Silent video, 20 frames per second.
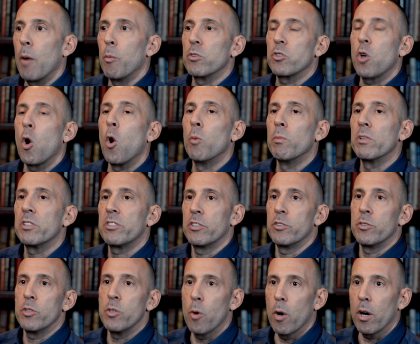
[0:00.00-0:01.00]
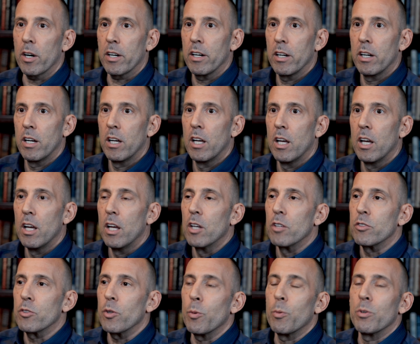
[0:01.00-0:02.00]
and was homeless in New York.
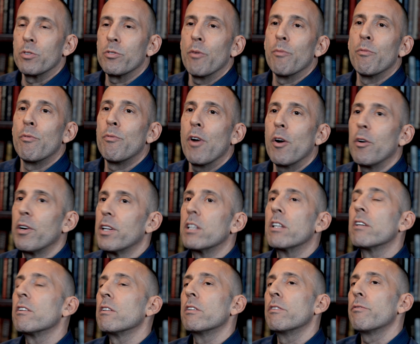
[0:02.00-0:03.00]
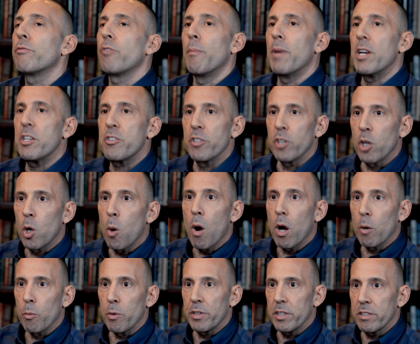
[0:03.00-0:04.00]
So there was very little information to go
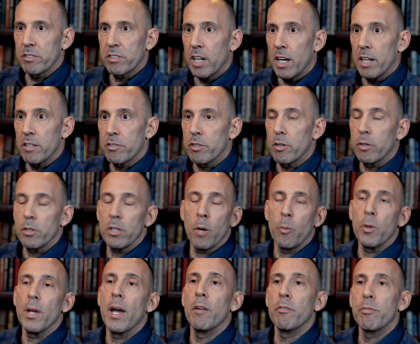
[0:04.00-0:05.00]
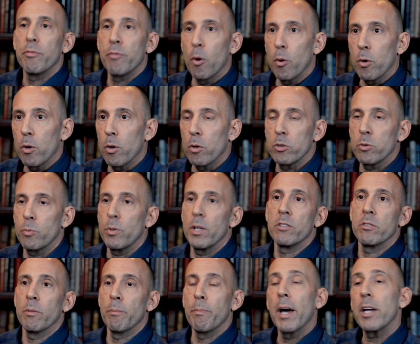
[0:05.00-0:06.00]
on with this case. Yeah, we had photos and we
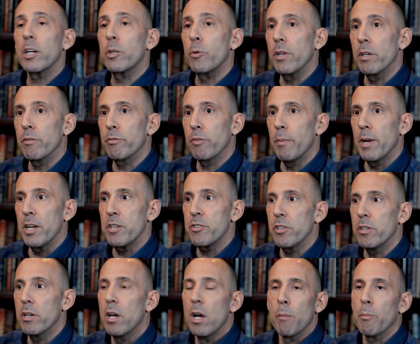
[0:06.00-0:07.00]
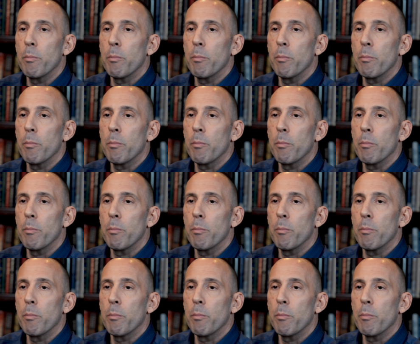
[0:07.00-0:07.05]
had some pedigree information,